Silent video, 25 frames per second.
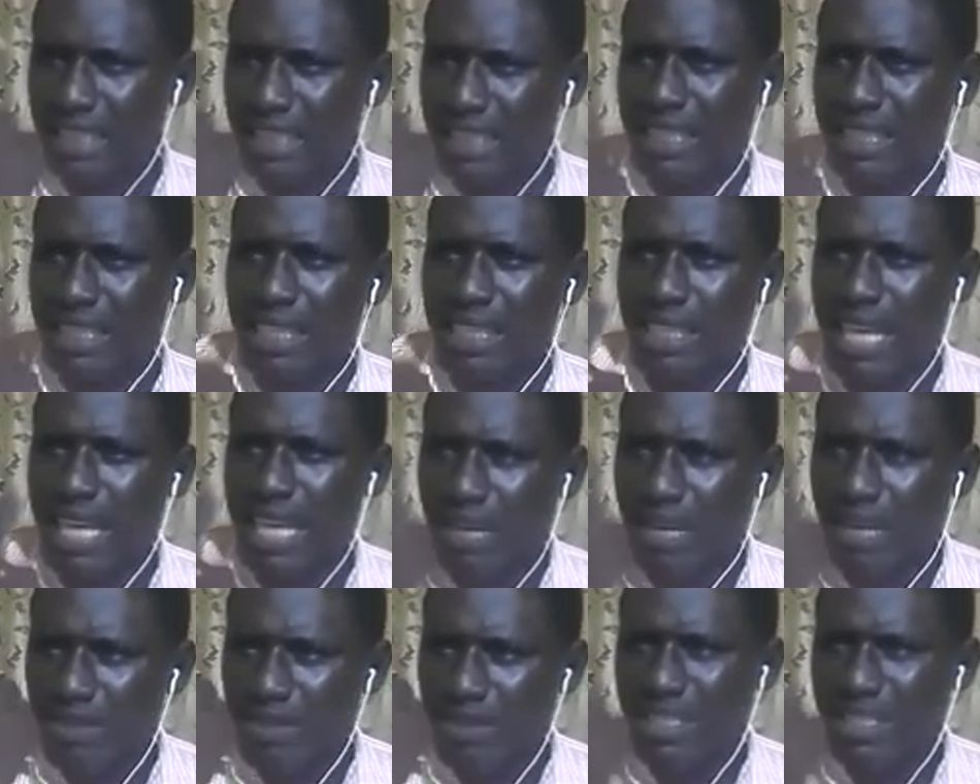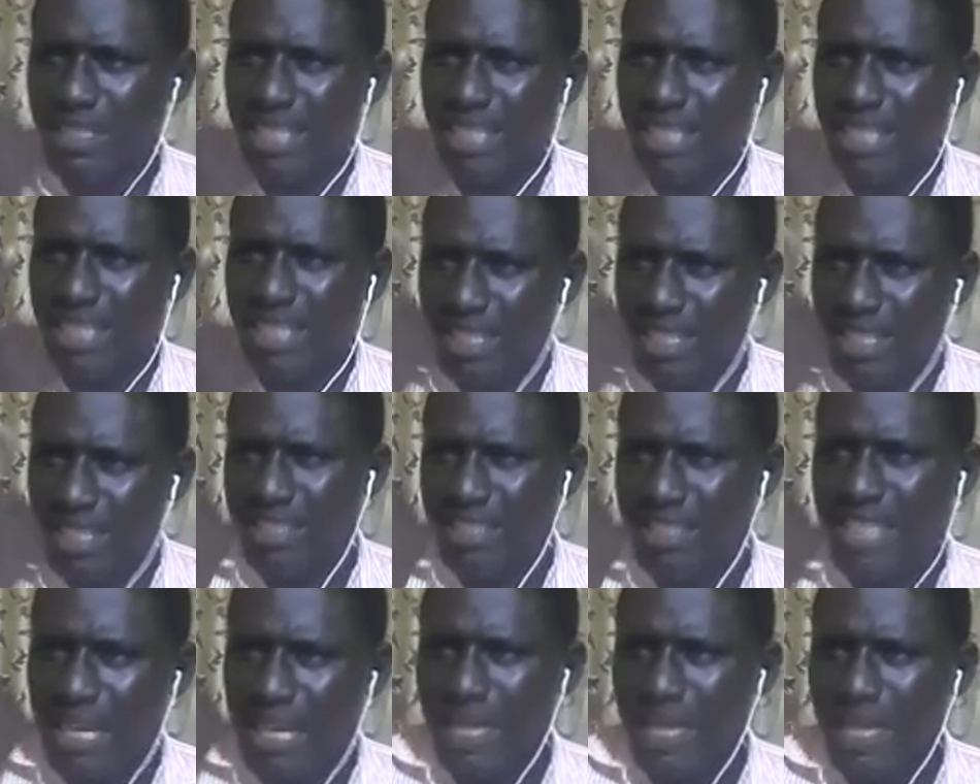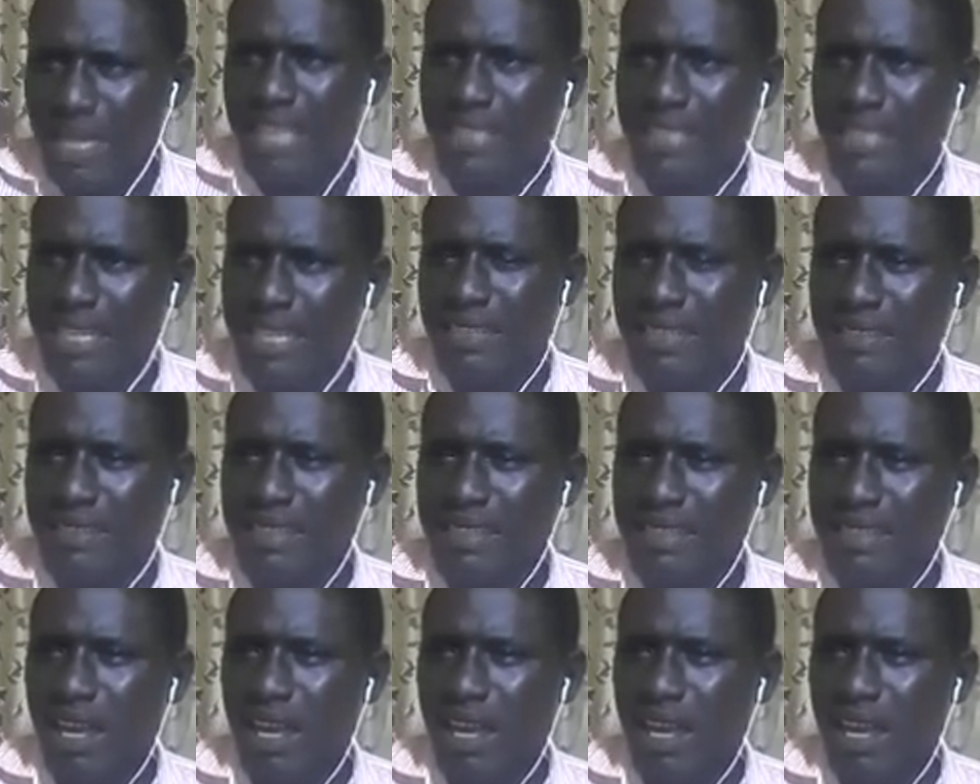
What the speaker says: Every degree API changes.